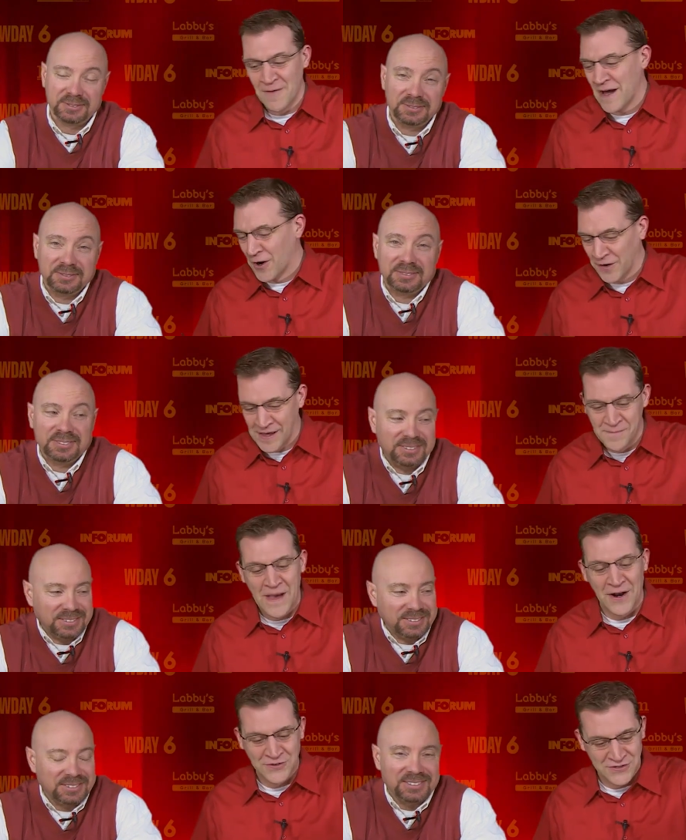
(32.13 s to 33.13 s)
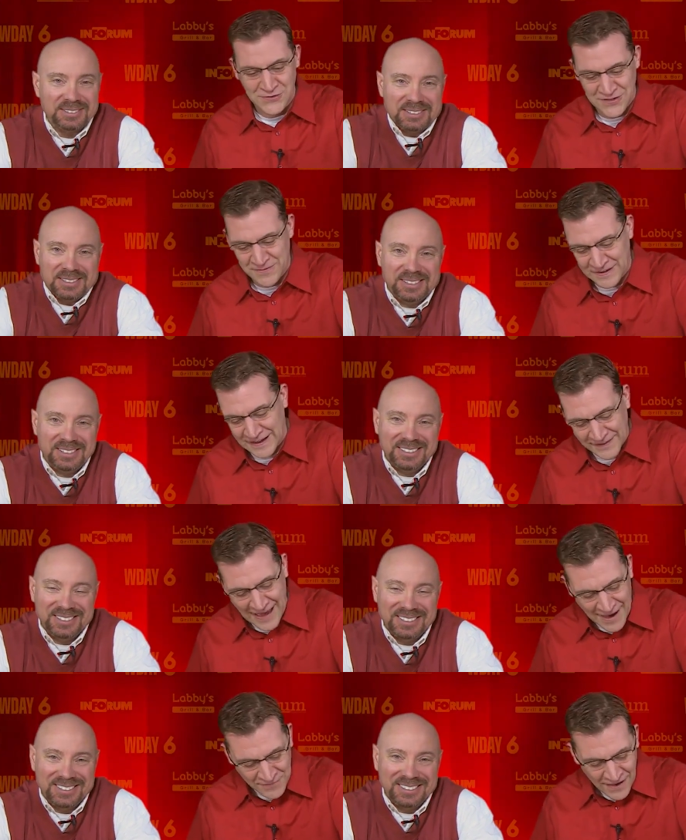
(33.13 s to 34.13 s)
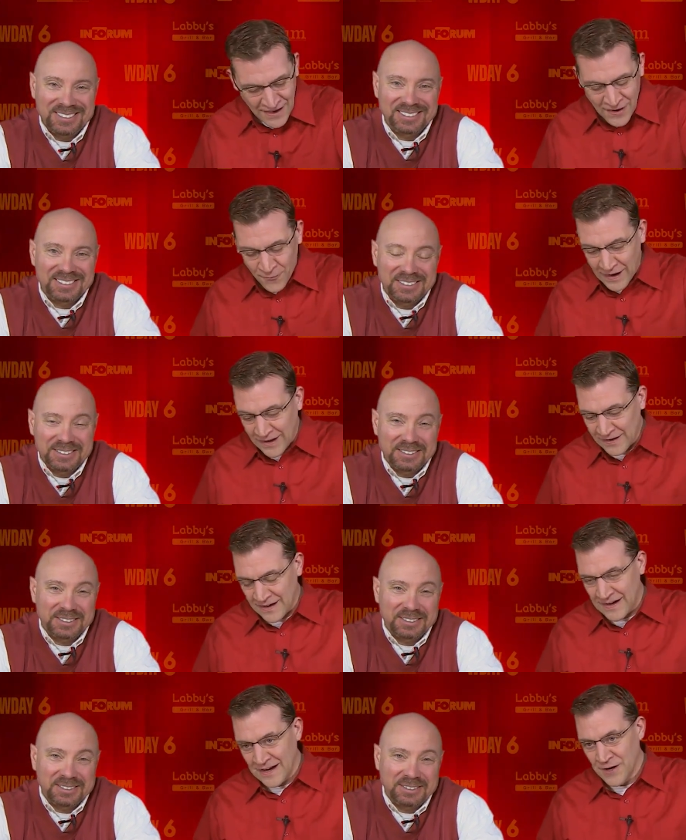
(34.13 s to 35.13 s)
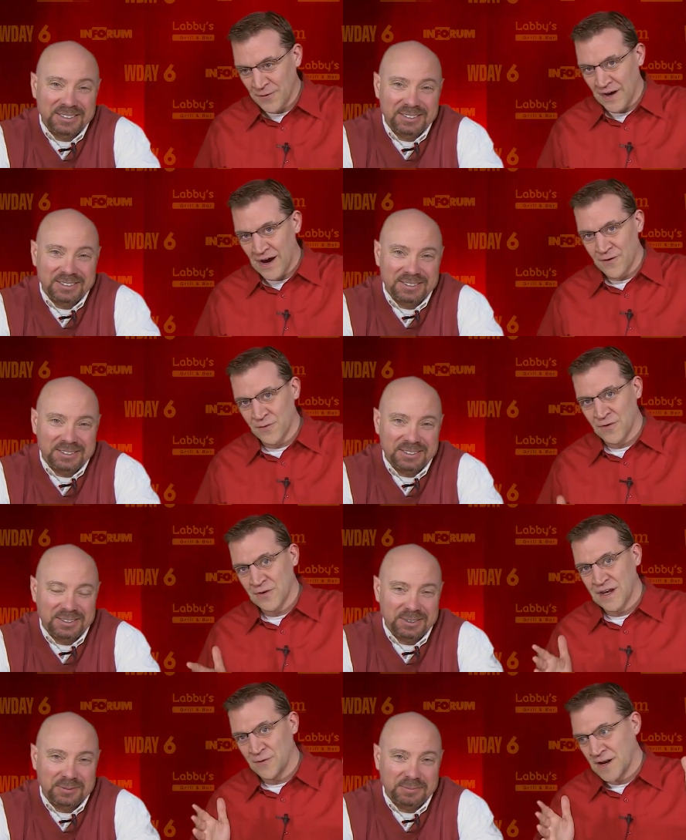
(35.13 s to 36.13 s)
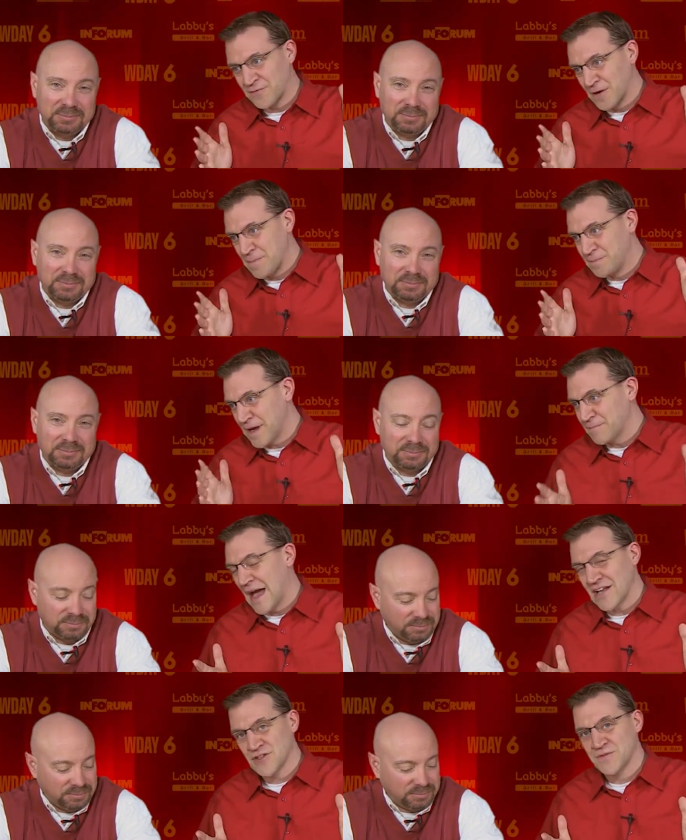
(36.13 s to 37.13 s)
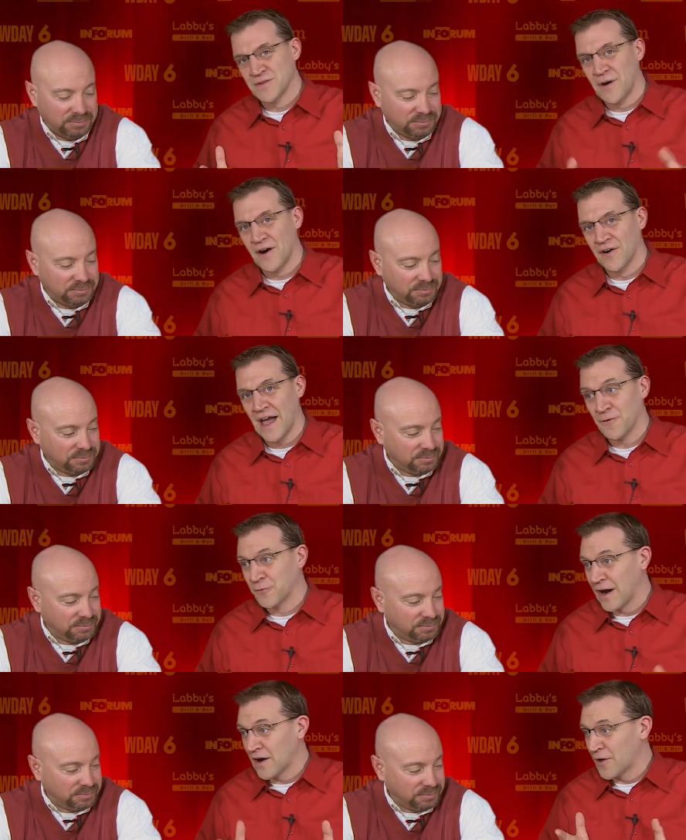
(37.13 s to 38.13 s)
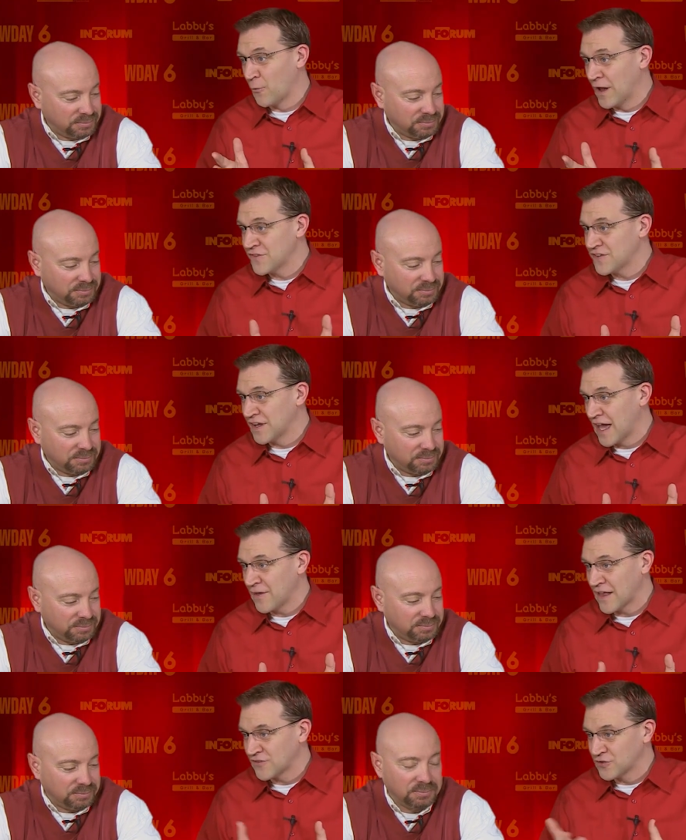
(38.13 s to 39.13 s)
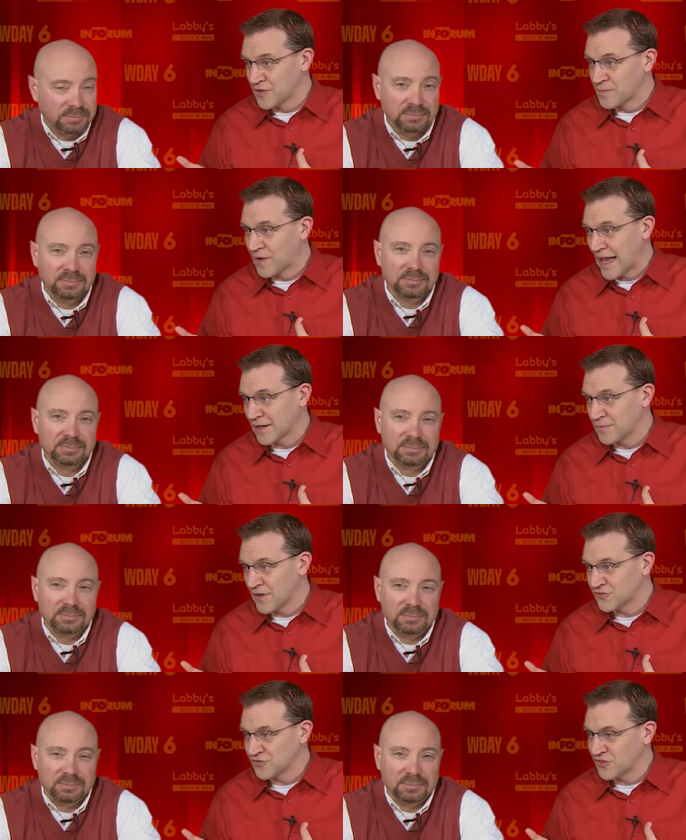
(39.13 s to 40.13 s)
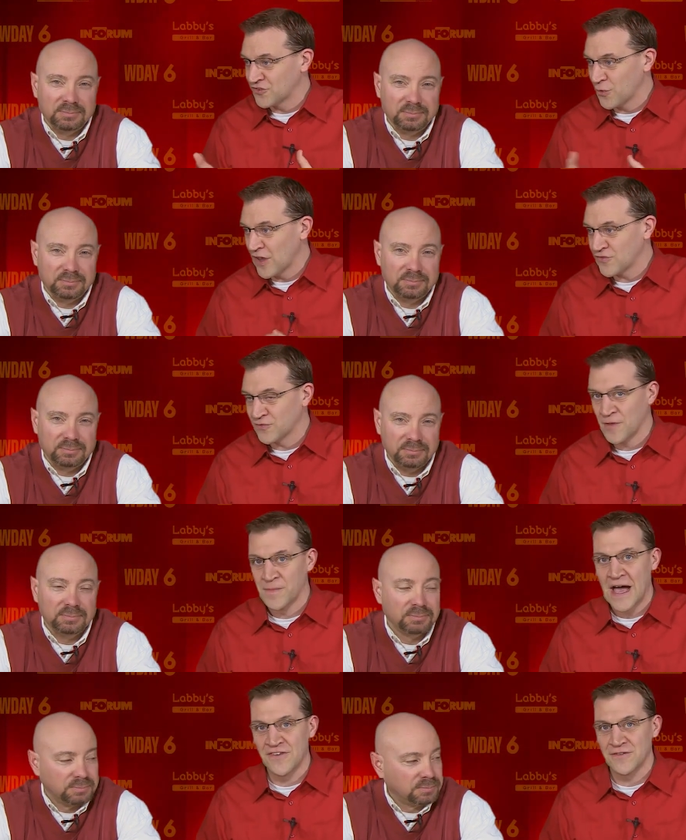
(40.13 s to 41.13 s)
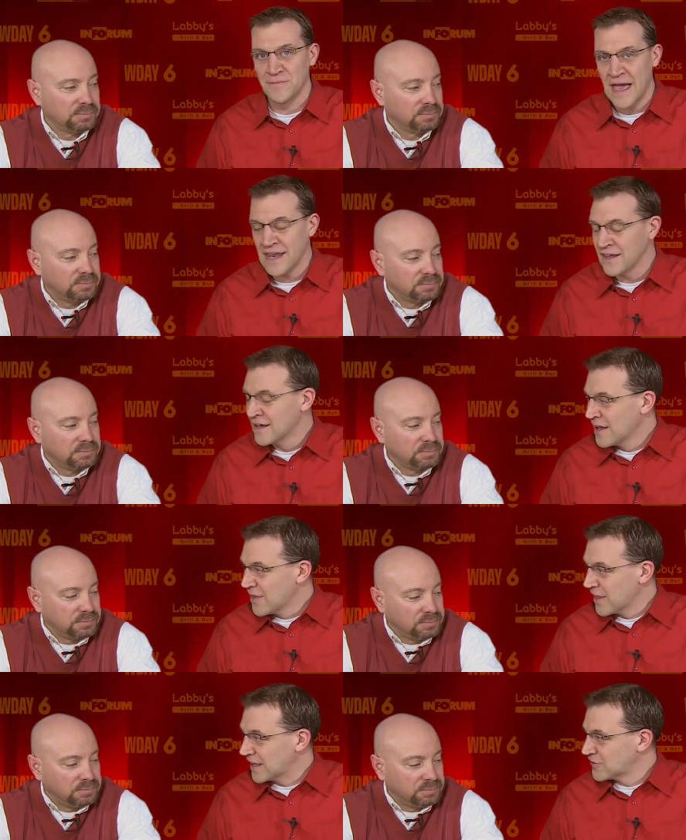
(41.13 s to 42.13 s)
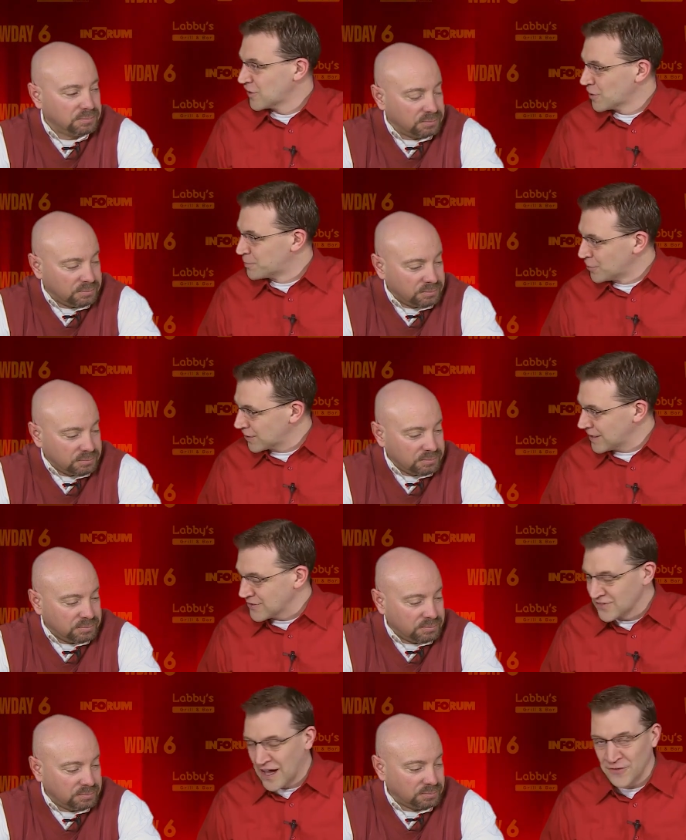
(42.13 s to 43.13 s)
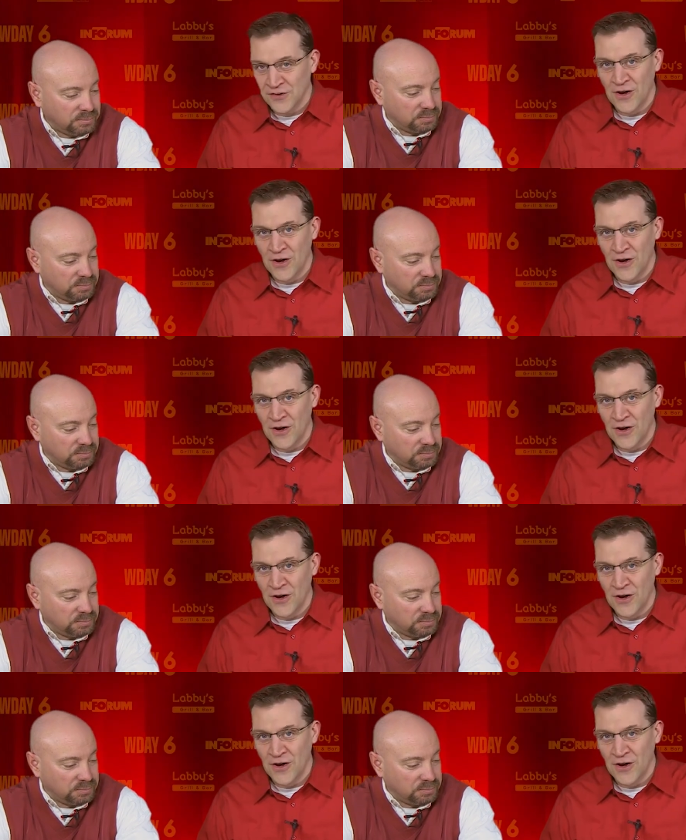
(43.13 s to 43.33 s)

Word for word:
Speaker 1: I might owe you a bet or two, something on that. well, uh, here we are. We're getting ready for a big matchup tomorrow night. Rare on a Wednesday night. That's due to the bracket buster situation for the Bison men. They get to go to Brookings, South